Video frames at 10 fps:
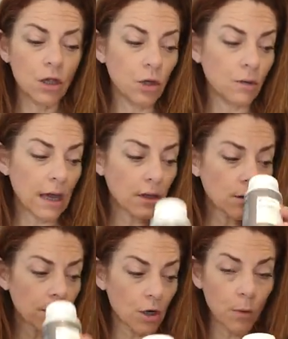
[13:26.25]
You get
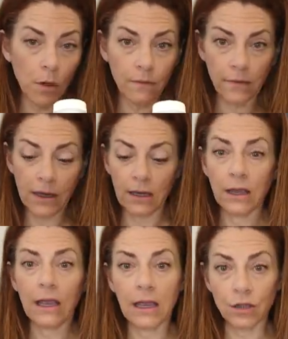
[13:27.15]
your ThermoFight
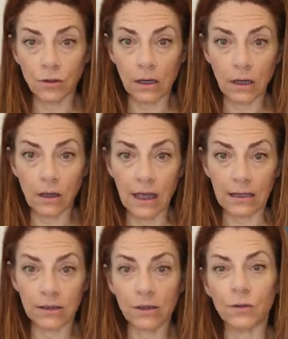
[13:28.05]
and you get a
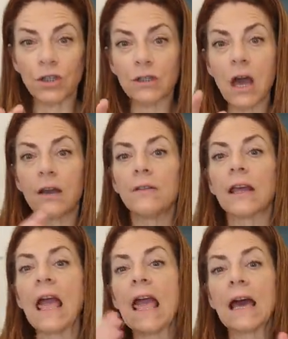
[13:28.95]
cleanse. So it's just kind of
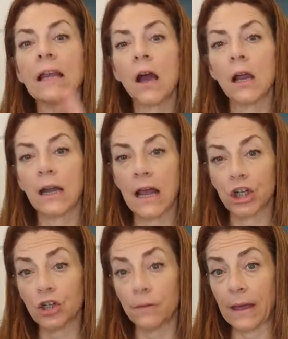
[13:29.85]
like adding on an
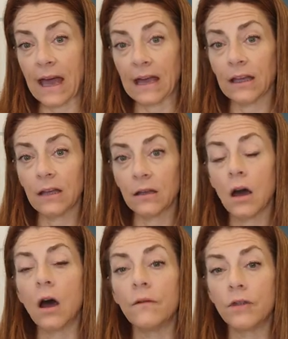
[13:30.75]
extra bag
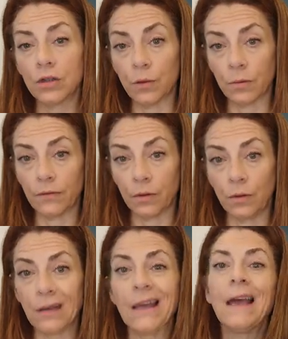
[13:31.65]
of the
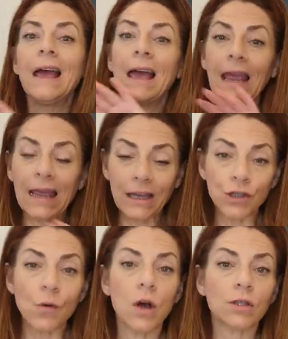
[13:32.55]
superfood
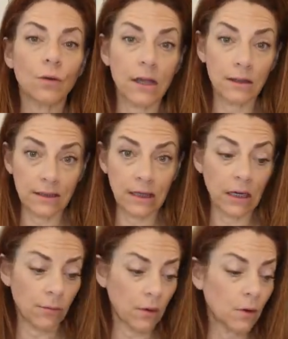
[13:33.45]
and you also get the
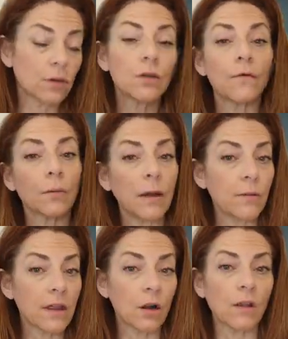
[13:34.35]
skinny brew. So for
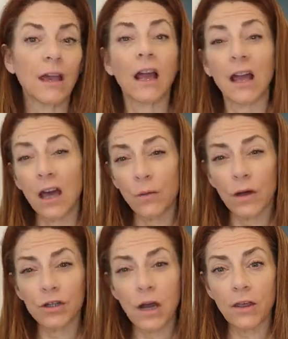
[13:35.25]
people that are like, I kind of
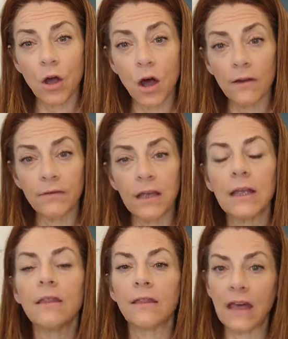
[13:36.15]
want to try the
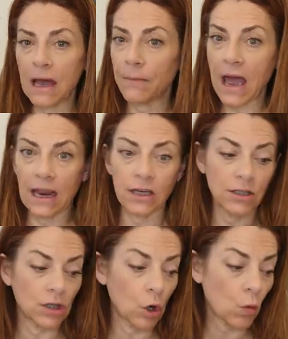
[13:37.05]
coffee, that
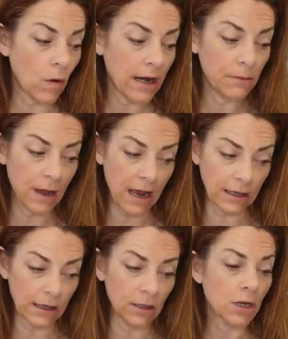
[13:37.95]
package is a great
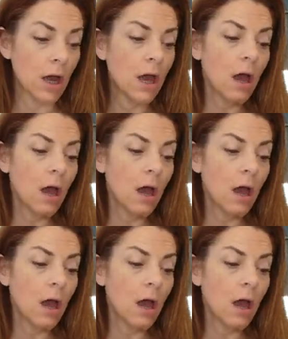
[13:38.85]
package.